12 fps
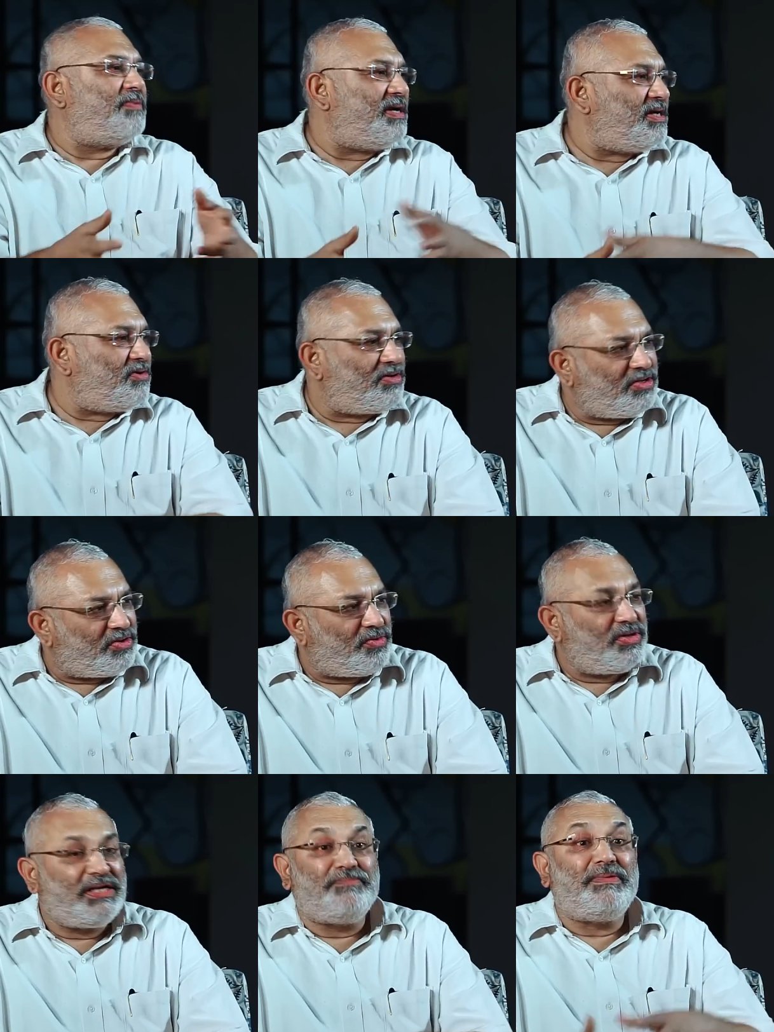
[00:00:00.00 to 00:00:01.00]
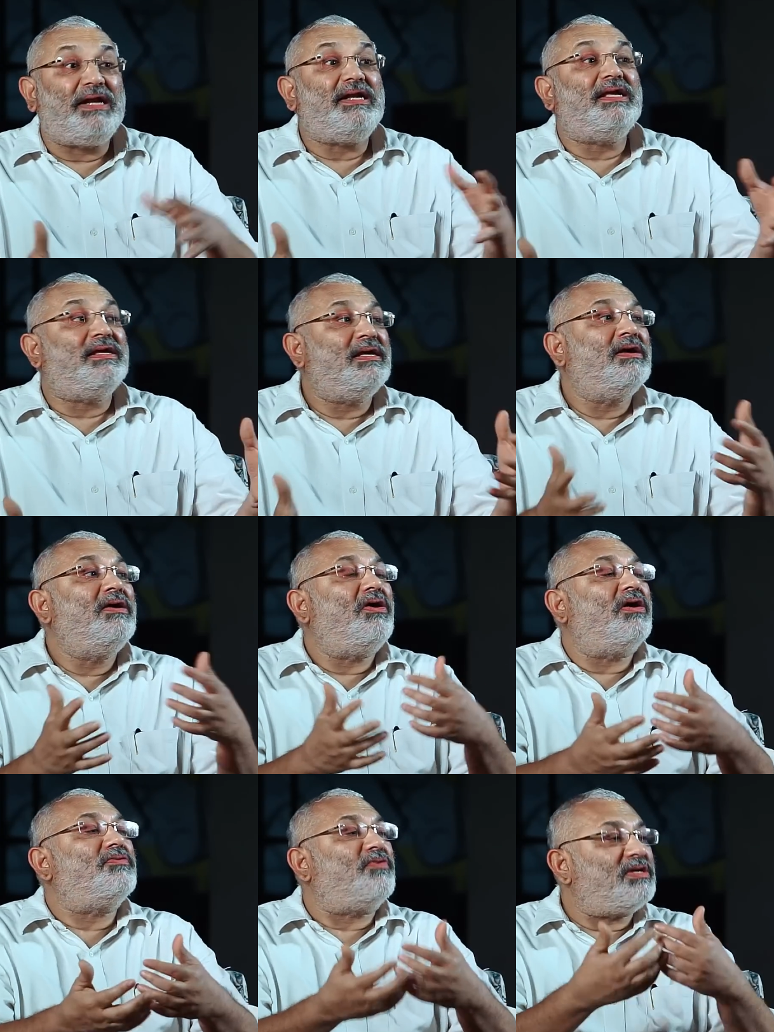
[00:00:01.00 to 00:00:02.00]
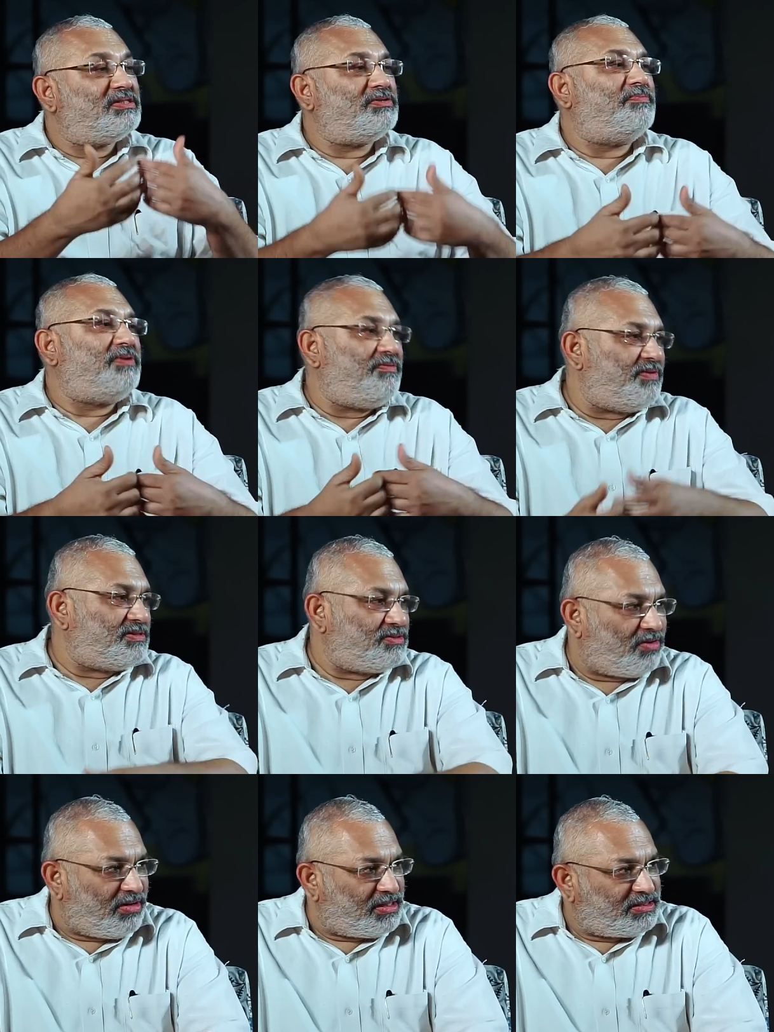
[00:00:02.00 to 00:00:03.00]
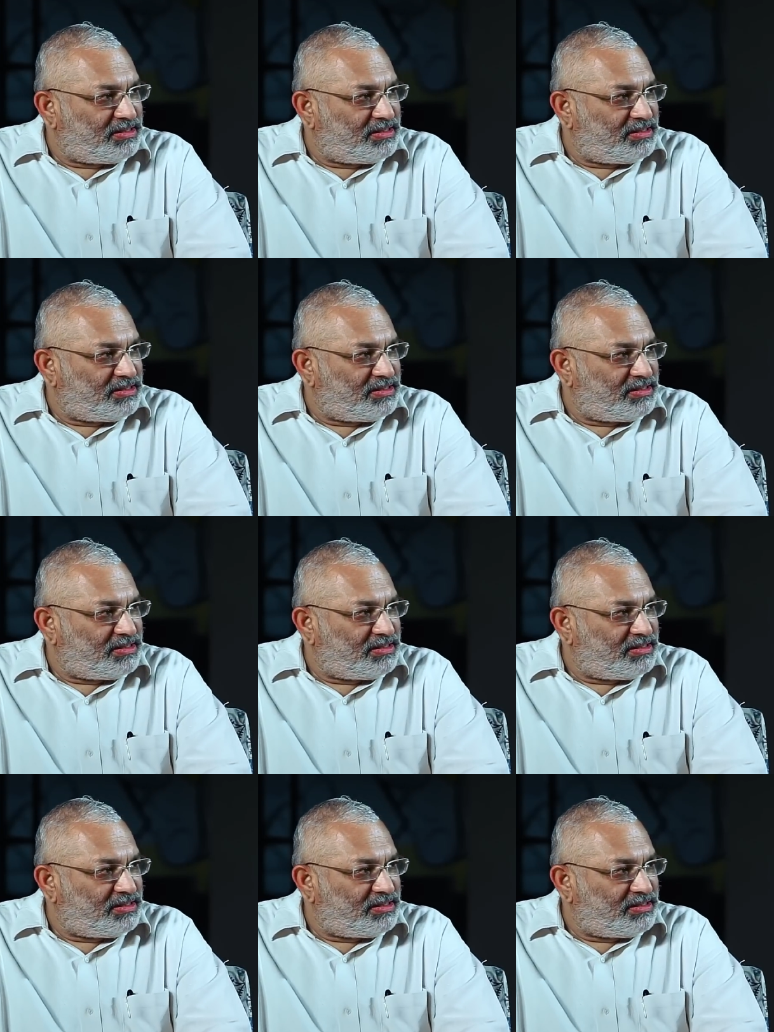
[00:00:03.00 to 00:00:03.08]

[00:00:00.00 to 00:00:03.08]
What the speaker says: or operating on your own depending on what is your previous